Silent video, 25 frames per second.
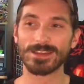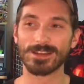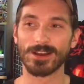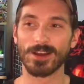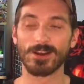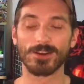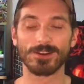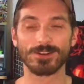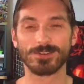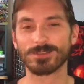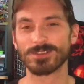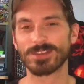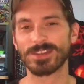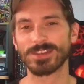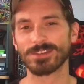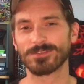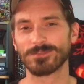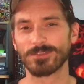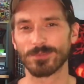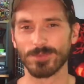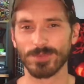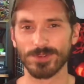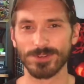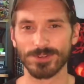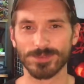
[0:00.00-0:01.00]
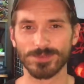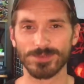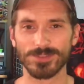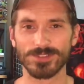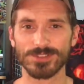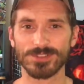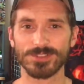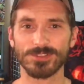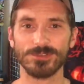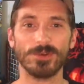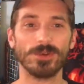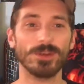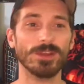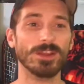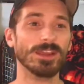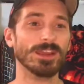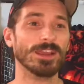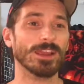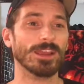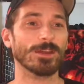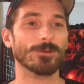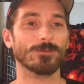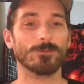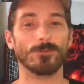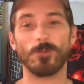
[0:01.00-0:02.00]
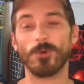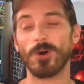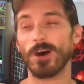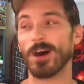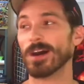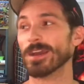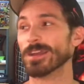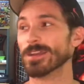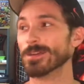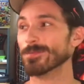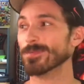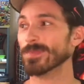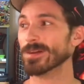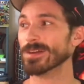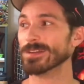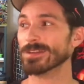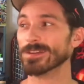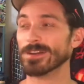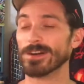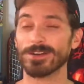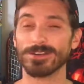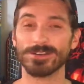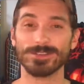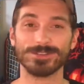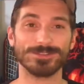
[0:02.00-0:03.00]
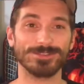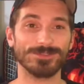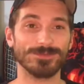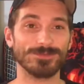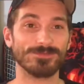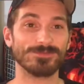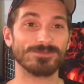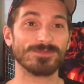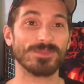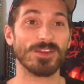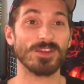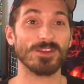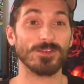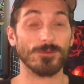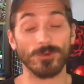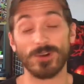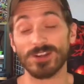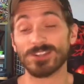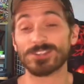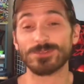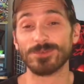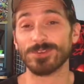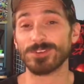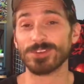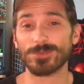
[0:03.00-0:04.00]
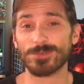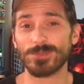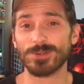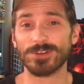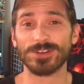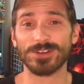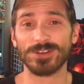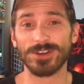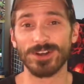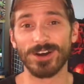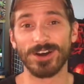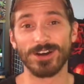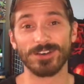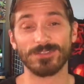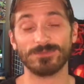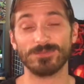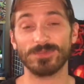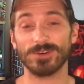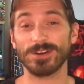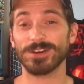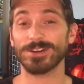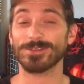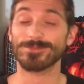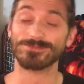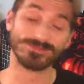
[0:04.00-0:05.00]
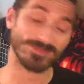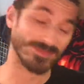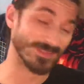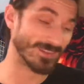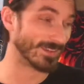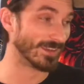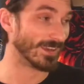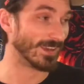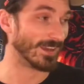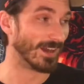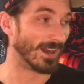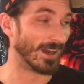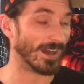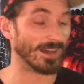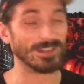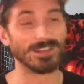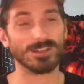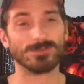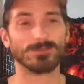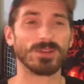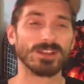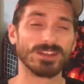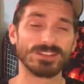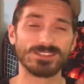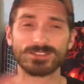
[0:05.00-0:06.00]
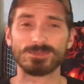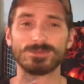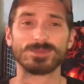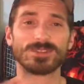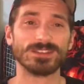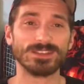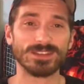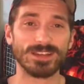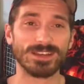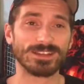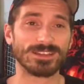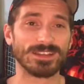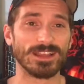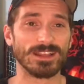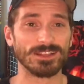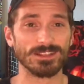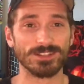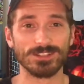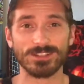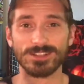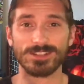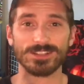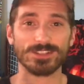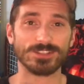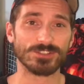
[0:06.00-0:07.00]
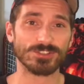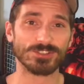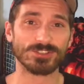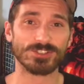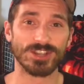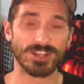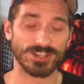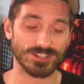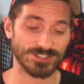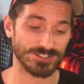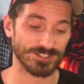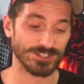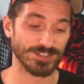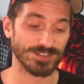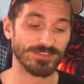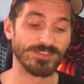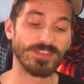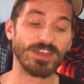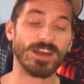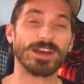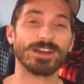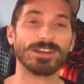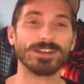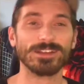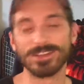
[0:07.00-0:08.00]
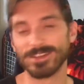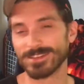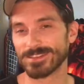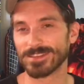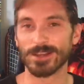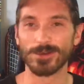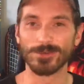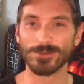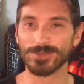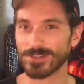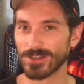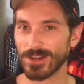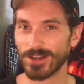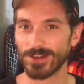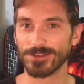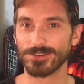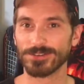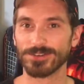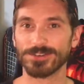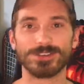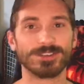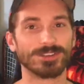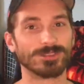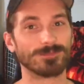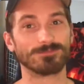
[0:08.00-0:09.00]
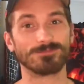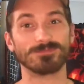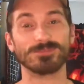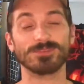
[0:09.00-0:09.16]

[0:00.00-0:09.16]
hard thing for Burnham to do, and why she wanted to put it off. But I just really like that little interjection of that. I like that we got her to,